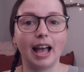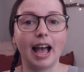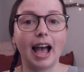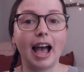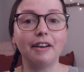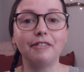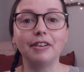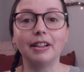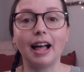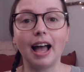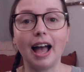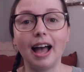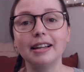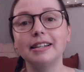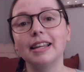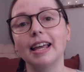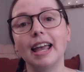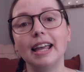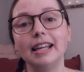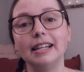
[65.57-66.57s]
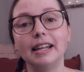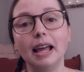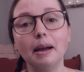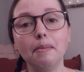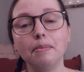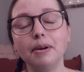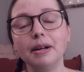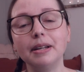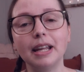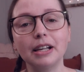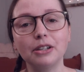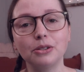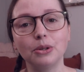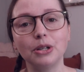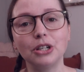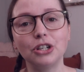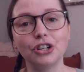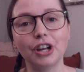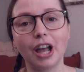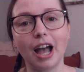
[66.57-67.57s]
I will add a number next to
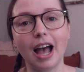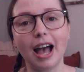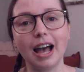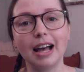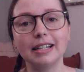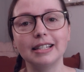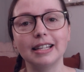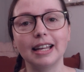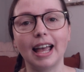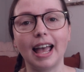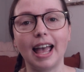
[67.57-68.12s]
each card,